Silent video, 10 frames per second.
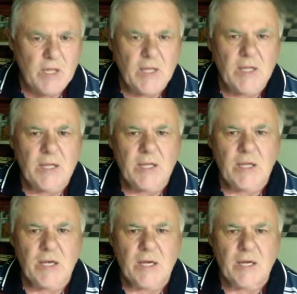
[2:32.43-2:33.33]

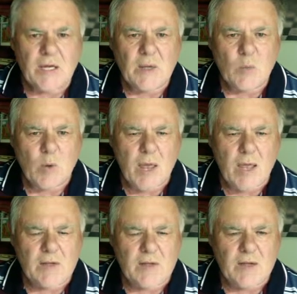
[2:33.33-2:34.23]
here,
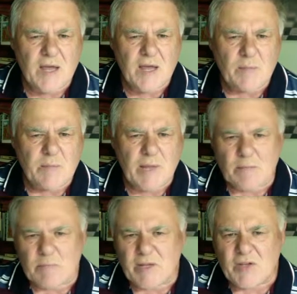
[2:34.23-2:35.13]
and black
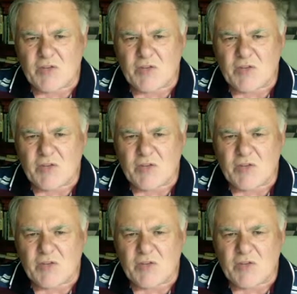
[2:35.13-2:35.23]
played